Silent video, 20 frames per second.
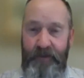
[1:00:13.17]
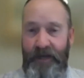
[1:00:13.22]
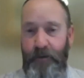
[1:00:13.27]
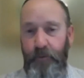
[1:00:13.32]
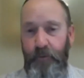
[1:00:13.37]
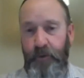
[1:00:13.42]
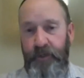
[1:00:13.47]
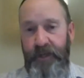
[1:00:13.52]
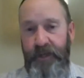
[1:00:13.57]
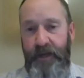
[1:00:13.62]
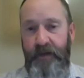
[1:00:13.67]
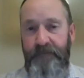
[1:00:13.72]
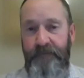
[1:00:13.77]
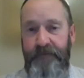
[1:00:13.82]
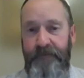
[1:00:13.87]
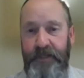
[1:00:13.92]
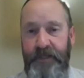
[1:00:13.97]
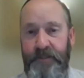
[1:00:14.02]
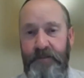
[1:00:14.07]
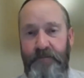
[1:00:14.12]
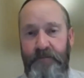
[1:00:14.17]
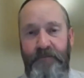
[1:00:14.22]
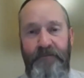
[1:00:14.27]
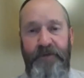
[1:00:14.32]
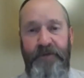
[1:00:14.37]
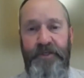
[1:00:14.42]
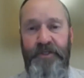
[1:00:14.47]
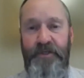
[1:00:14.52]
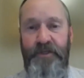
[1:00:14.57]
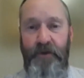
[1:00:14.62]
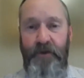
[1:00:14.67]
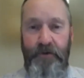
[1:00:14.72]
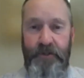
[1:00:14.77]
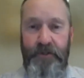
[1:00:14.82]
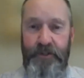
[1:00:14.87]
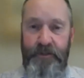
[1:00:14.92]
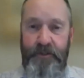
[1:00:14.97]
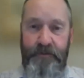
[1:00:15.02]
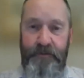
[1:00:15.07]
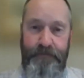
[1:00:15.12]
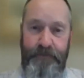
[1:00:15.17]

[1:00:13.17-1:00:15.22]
how will that affect fish stocks